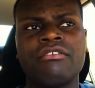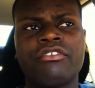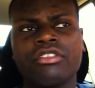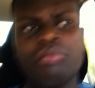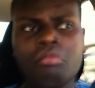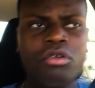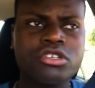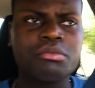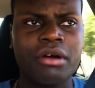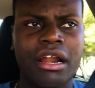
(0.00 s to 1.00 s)
but for the
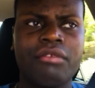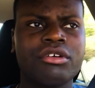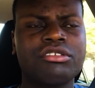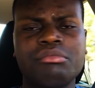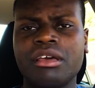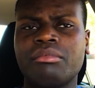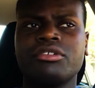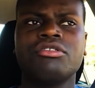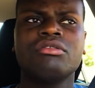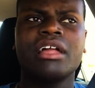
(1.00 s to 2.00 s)
most part, I want to
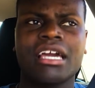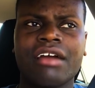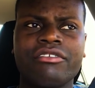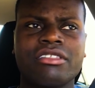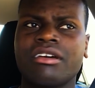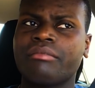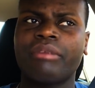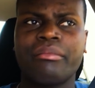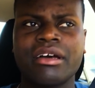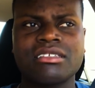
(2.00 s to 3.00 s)
be able to do
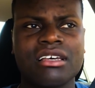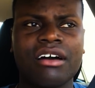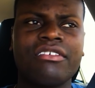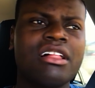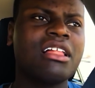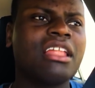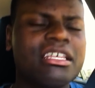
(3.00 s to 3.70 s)
everything by myself.